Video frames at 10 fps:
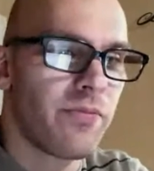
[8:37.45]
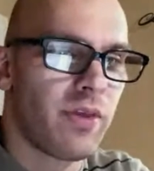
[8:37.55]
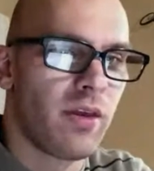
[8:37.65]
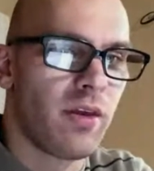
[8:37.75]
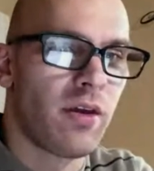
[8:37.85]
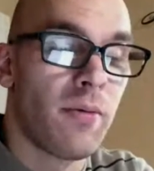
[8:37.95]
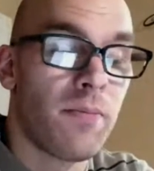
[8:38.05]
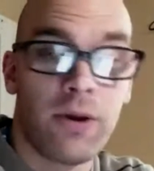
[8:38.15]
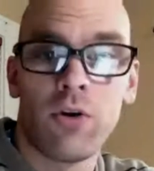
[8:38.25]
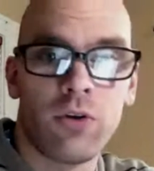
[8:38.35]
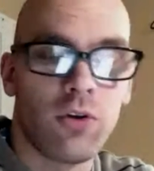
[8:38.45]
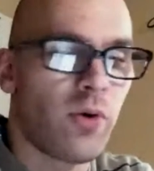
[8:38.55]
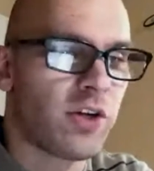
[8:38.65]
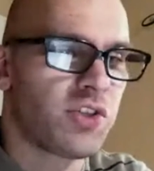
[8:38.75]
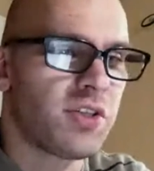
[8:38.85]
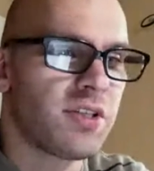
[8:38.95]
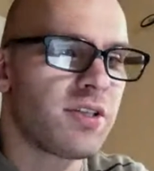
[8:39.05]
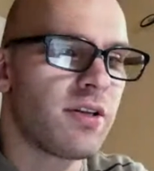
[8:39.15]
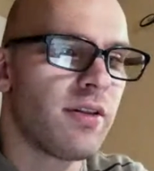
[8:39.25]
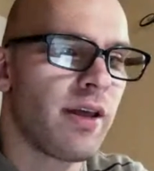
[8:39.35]
empirical
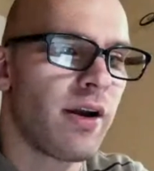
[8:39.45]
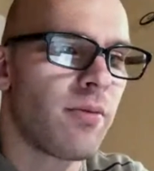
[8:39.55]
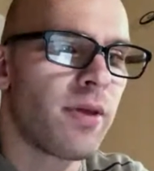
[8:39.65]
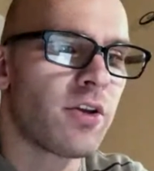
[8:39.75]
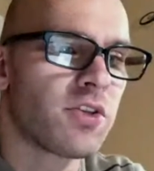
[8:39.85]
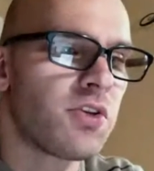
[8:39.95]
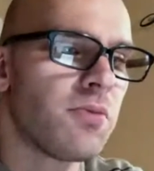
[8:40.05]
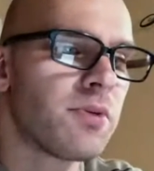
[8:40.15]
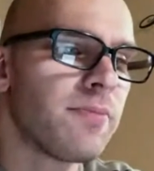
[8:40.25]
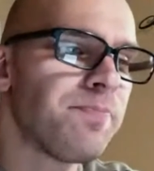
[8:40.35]
questions that are being assumed.